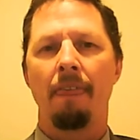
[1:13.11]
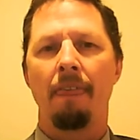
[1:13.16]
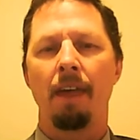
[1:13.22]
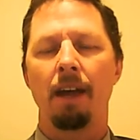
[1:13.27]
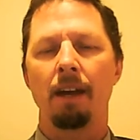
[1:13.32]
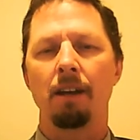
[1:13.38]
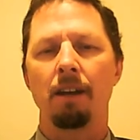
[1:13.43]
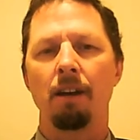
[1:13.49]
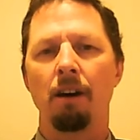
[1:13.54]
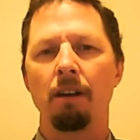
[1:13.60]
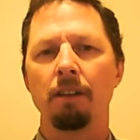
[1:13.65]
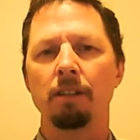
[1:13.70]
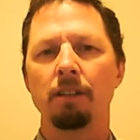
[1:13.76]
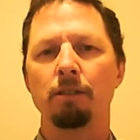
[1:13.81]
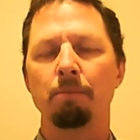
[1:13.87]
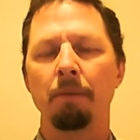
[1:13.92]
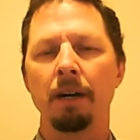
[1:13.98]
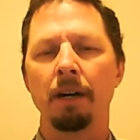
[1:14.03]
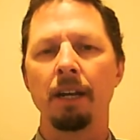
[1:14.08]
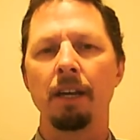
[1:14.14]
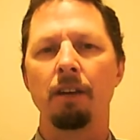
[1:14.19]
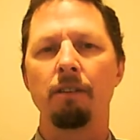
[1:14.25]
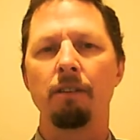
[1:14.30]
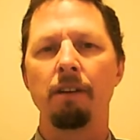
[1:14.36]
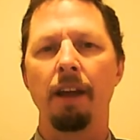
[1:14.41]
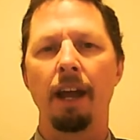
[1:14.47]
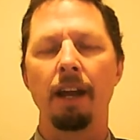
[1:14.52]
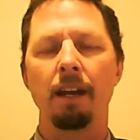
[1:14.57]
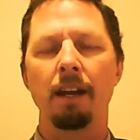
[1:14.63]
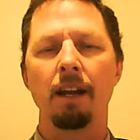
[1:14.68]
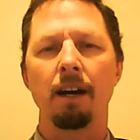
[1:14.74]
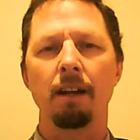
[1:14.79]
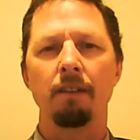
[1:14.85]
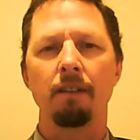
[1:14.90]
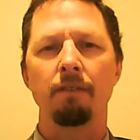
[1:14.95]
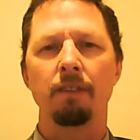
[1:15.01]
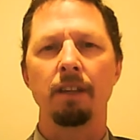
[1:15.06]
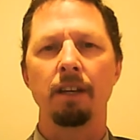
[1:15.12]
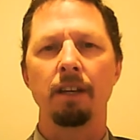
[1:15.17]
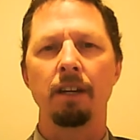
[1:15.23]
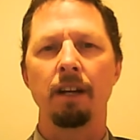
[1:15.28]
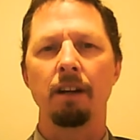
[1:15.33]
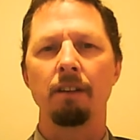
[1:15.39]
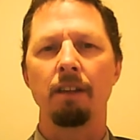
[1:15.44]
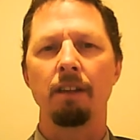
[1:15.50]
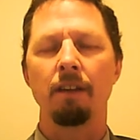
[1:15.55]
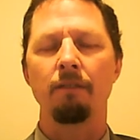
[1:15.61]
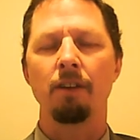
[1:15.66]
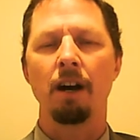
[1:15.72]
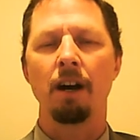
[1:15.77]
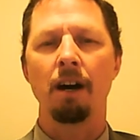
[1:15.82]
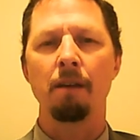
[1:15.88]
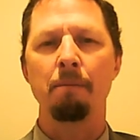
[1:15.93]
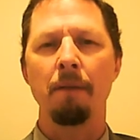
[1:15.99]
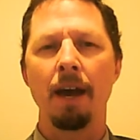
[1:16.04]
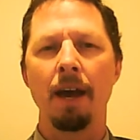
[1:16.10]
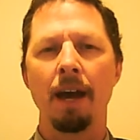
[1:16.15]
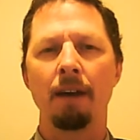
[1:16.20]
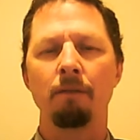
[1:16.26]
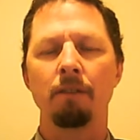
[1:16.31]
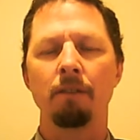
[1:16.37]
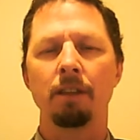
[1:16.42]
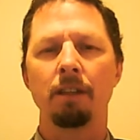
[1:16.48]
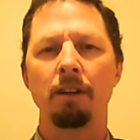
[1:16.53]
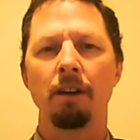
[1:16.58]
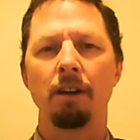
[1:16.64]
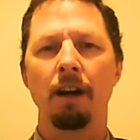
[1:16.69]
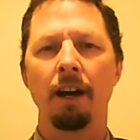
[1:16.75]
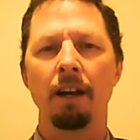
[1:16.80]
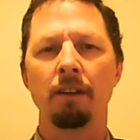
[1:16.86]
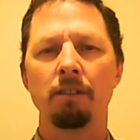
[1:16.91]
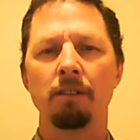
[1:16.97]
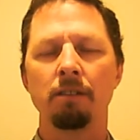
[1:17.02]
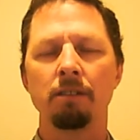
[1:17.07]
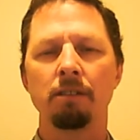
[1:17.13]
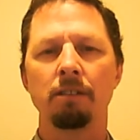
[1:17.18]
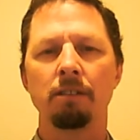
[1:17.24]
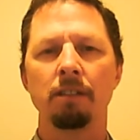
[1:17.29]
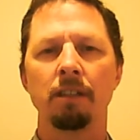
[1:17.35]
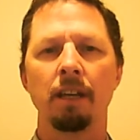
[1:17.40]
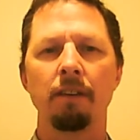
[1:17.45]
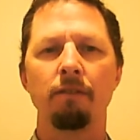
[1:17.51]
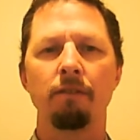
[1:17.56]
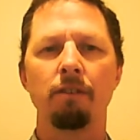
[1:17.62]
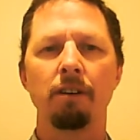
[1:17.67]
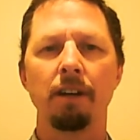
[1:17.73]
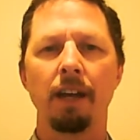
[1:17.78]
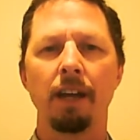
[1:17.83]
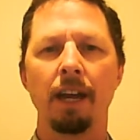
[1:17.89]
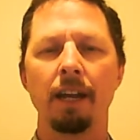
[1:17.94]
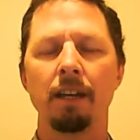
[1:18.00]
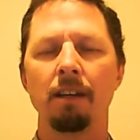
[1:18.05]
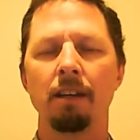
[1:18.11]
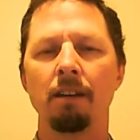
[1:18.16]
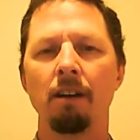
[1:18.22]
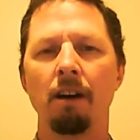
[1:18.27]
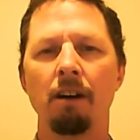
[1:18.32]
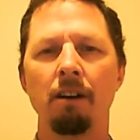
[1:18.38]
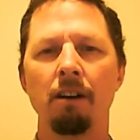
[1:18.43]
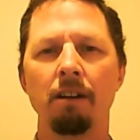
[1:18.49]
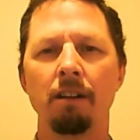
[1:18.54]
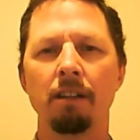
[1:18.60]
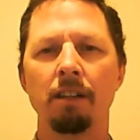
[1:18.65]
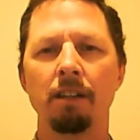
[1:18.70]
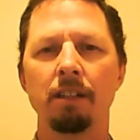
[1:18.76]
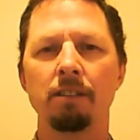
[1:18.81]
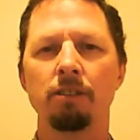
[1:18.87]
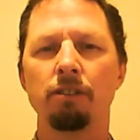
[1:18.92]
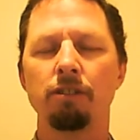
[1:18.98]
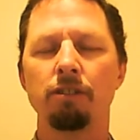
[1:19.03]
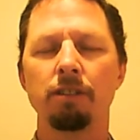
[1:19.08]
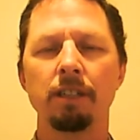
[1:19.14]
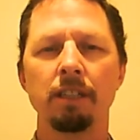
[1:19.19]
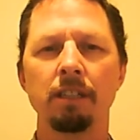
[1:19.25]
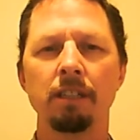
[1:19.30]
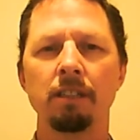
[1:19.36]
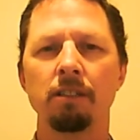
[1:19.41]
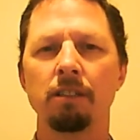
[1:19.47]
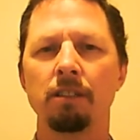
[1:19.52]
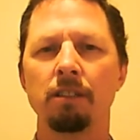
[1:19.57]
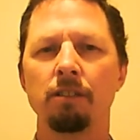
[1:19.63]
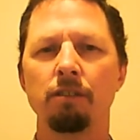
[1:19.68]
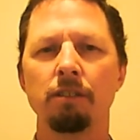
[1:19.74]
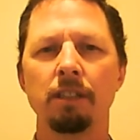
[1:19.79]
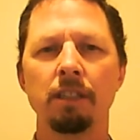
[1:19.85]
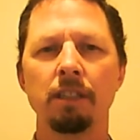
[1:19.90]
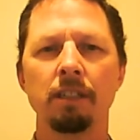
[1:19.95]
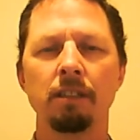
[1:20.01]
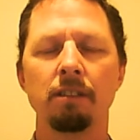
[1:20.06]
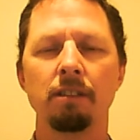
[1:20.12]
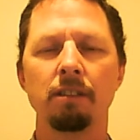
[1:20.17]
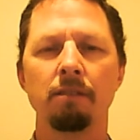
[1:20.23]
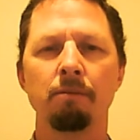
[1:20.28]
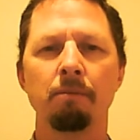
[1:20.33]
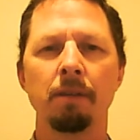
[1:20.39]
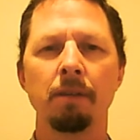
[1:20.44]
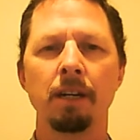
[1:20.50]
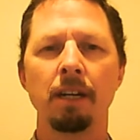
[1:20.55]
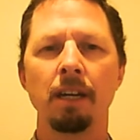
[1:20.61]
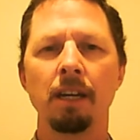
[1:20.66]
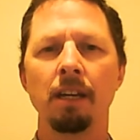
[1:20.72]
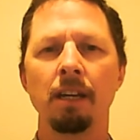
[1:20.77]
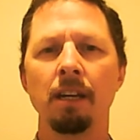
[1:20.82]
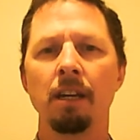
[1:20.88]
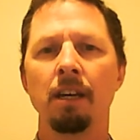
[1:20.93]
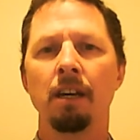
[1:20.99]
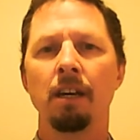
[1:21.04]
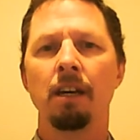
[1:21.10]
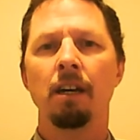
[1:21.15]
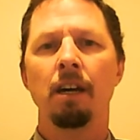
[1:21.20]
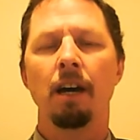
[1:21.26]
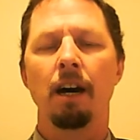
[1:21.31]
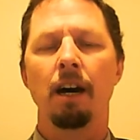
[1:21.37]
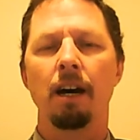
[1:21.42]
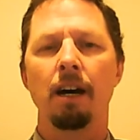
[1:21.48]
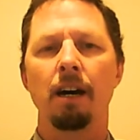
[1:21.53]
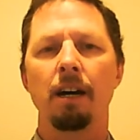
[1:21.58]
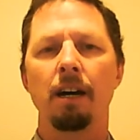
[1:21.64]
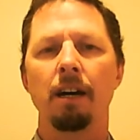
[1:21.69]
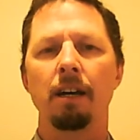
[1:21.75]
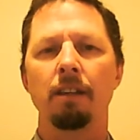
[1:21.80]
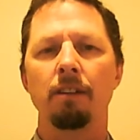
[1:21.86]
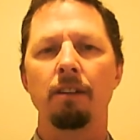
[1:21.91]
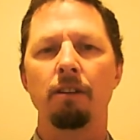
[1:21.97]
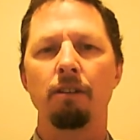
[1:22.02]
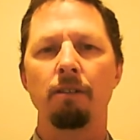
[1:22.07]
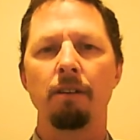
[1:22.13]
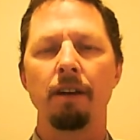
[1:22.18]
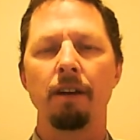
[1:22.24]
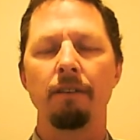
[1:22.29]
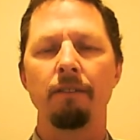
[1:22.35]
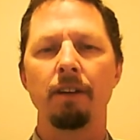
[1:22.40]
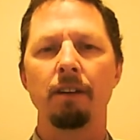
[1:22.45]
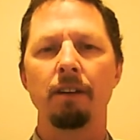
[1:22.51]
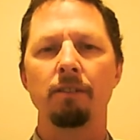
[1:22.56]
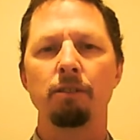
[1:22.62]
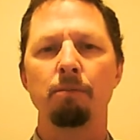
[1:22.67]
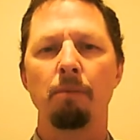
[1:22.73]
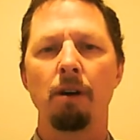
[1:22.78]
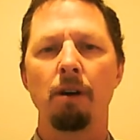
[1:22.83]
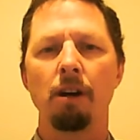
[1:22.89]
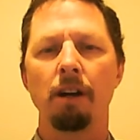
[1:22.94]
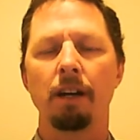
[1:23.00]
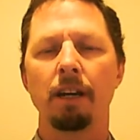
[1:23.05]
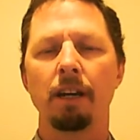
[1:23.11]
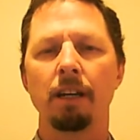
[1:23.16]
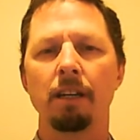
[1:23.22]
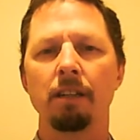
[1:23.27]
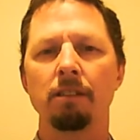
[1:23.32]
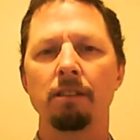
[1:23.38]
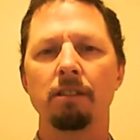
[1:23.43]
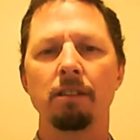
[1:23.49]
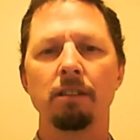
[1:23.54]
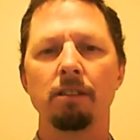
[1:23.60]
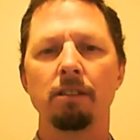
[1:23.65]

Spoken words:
and all this money created out of thin air, they've gone mad with their idols, and they've created all of this trillions and trillions of money. The derivatives market is